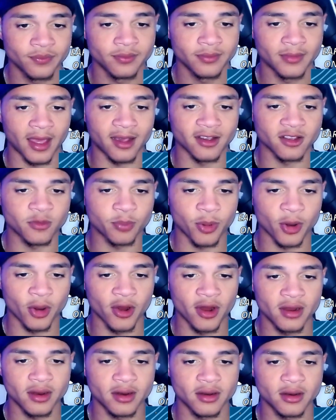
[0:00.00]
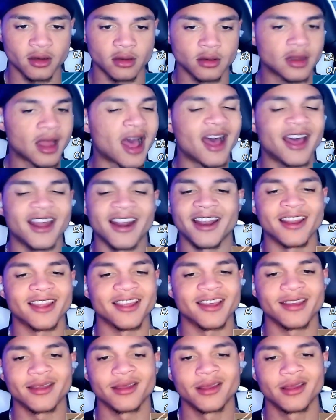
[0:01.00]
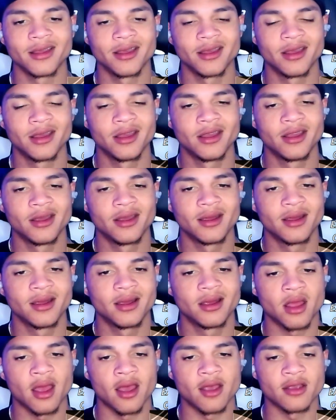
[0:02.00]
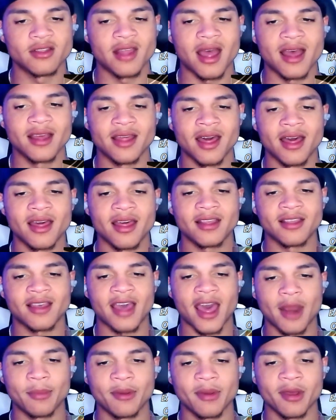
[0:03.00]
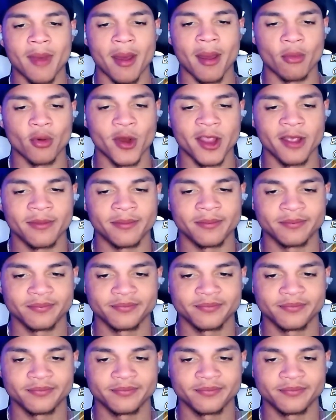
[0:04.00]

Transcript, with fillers: Like a spirit? Nah, nah, yeah. Yeah, it's not, nah, that's gotta be a memory.